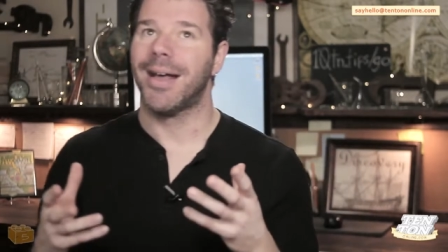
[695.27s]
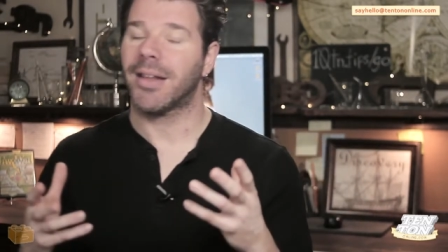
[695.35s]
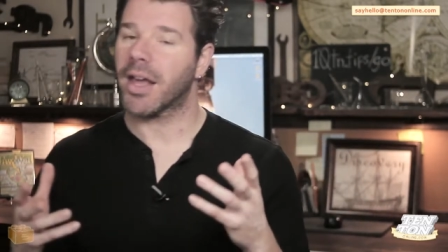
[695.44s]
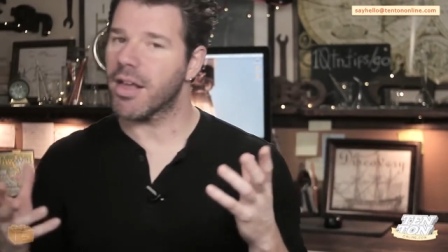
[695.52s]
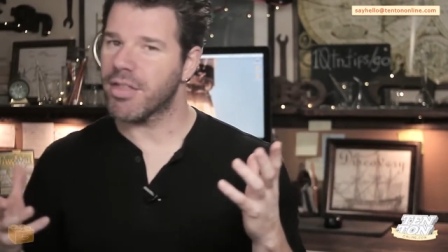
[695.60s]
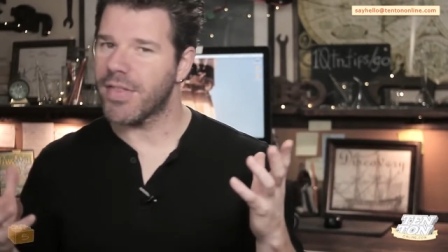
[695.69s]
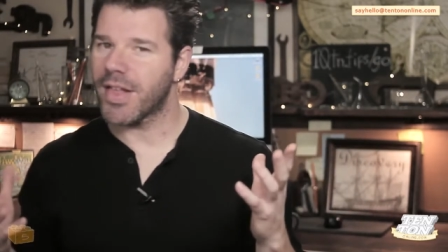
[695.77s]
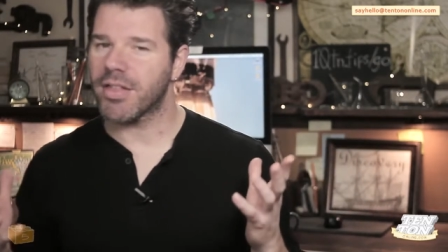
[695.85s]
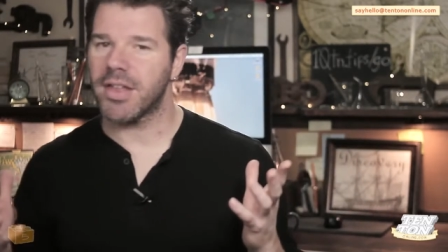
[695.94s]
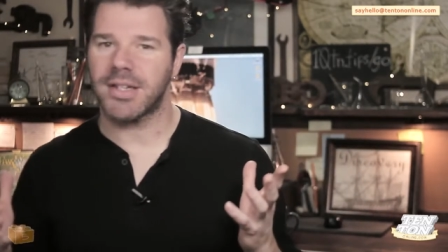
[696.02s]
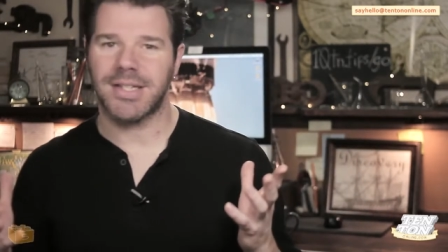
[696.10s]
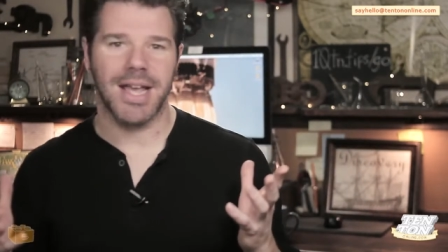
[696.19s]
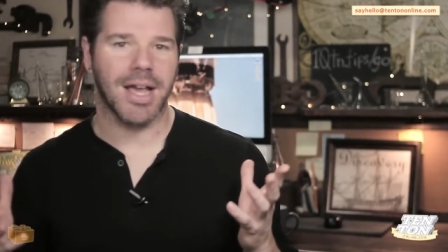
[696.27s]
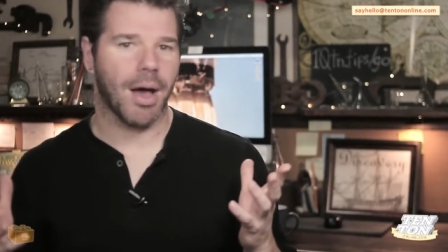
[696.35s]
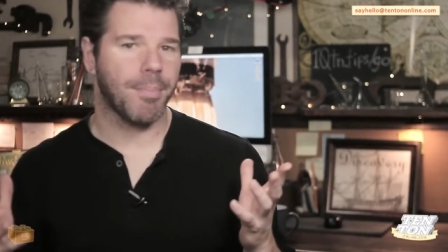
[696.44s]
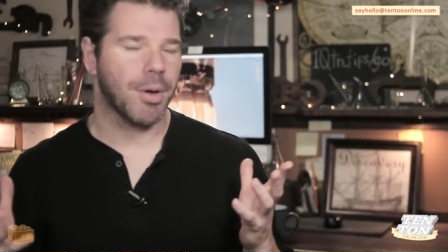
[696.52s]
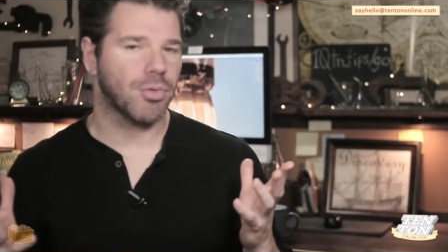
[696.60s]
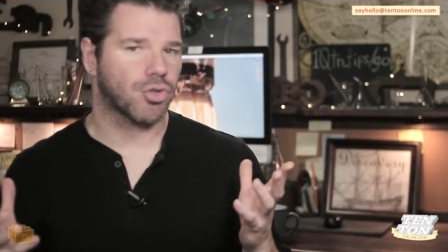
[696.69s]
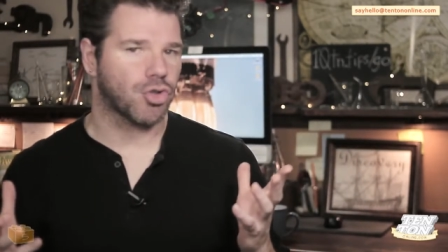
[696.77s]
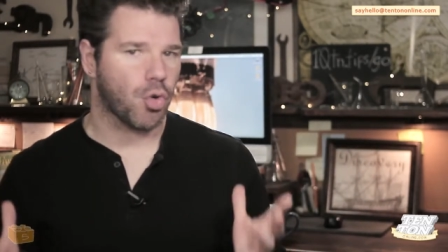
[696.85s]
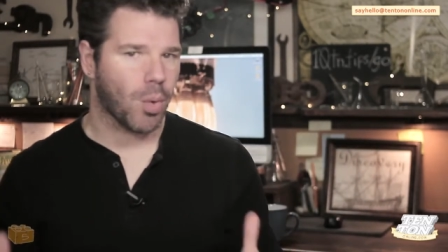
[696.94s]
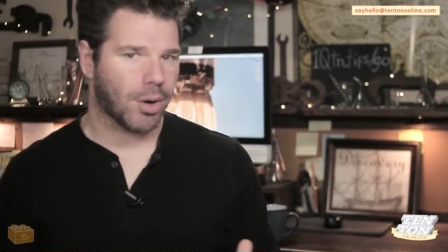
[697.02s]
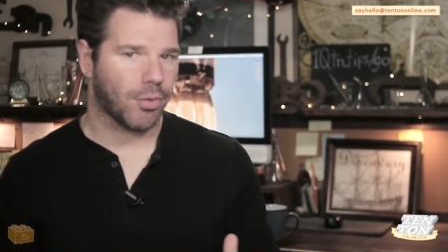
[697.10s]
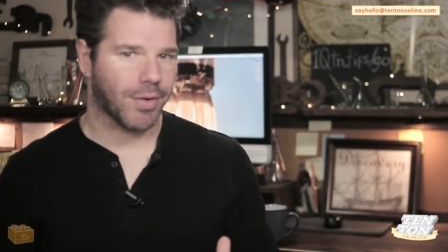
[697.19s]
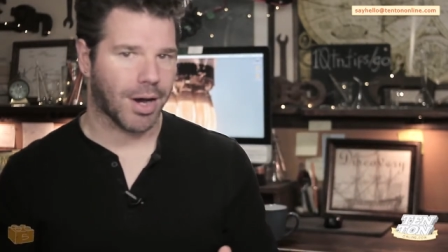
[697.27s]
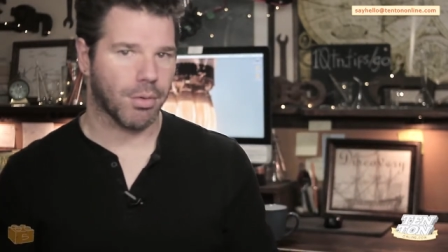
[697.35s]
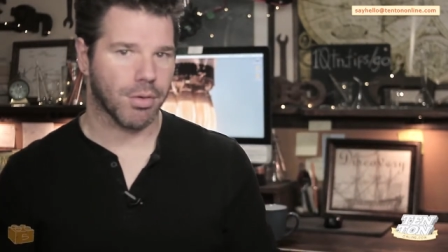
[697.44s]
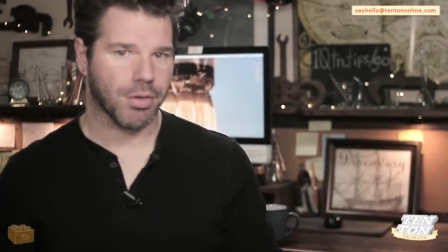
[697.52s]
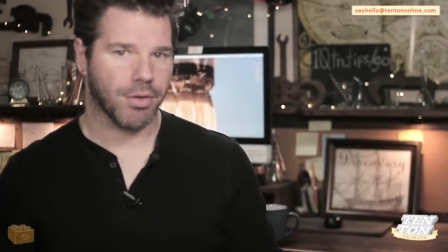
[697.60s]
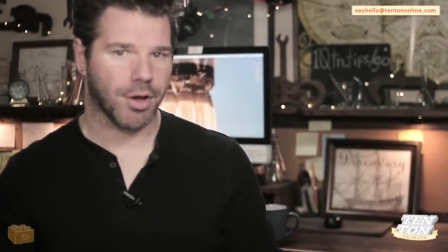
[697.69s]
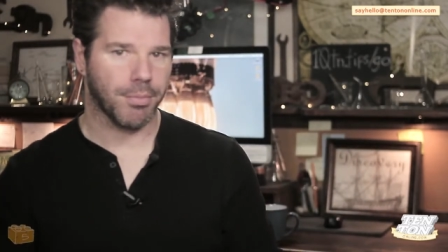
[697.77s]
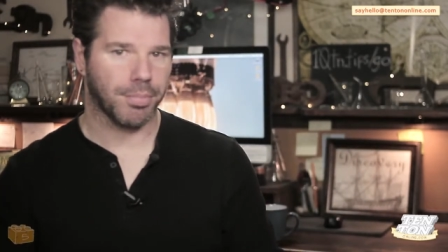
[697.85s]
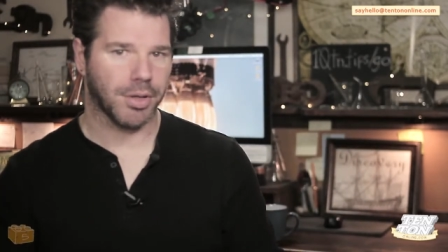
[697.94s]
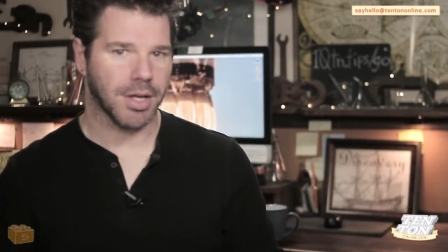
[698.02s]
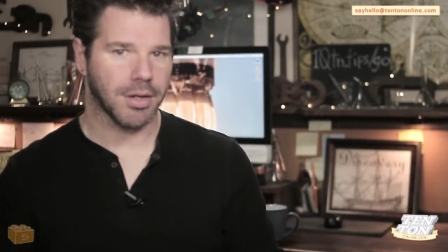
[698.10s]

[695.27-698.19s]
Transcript: Like I say, that's going to take about twelve hours to complete.